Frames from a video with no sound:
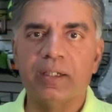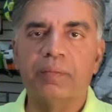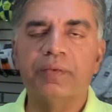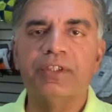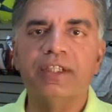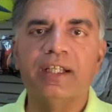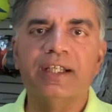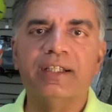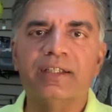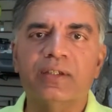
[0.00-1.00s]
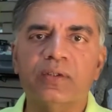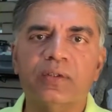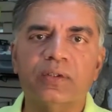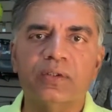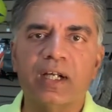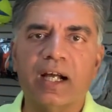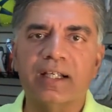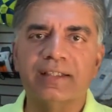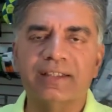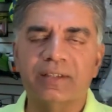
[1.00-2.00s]
appreciate, you know, you
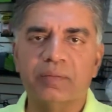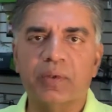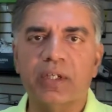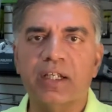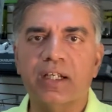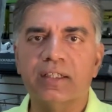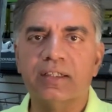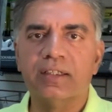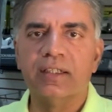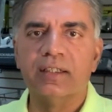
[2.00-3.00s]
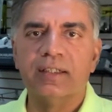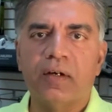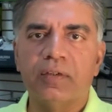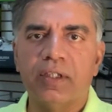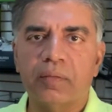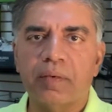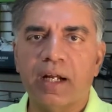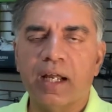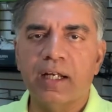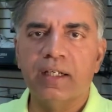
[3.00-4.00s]
guys supporting us with our
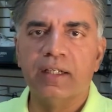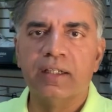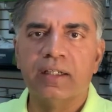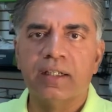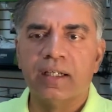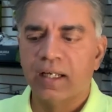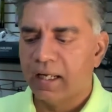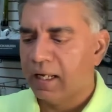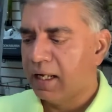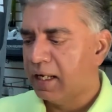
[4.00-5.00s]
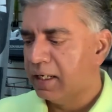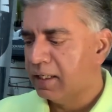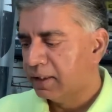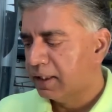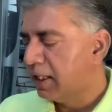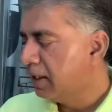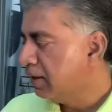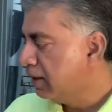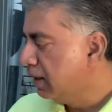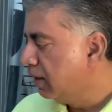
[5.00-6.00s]
brand and getting
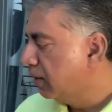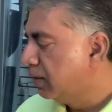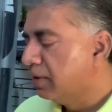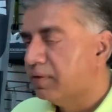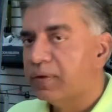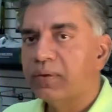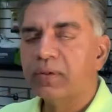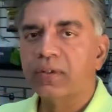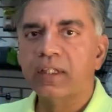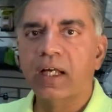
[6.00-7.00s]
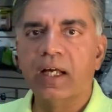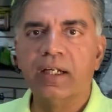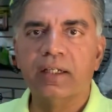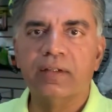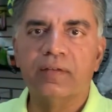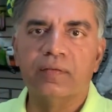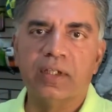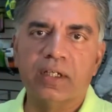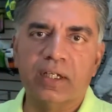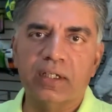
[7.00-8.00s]
really good reviews on that.
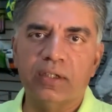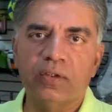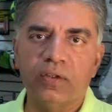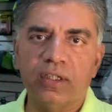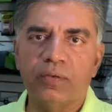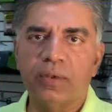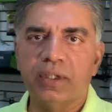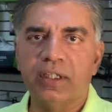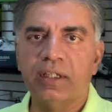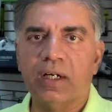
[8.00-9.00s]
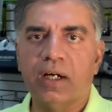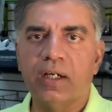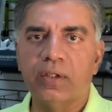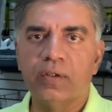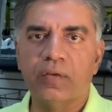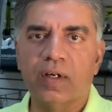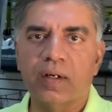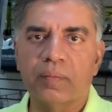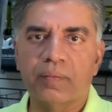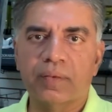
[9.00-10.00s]
We are continuously working hard to
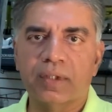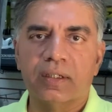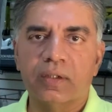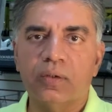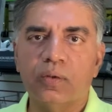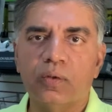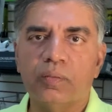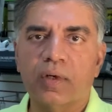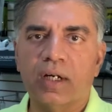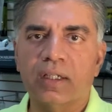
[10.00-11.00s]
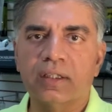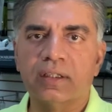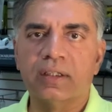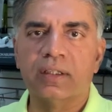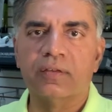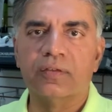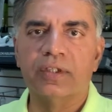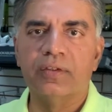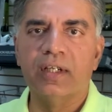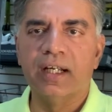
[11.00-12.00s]
develop cool products for
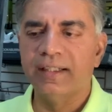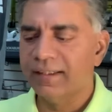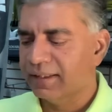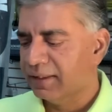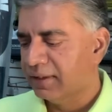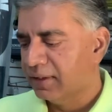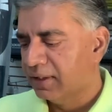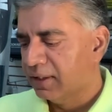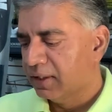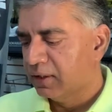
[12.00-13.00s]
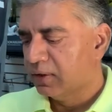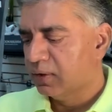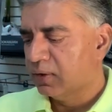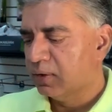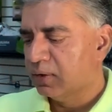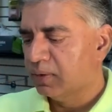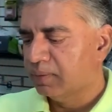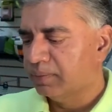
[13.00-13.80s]
you guys. So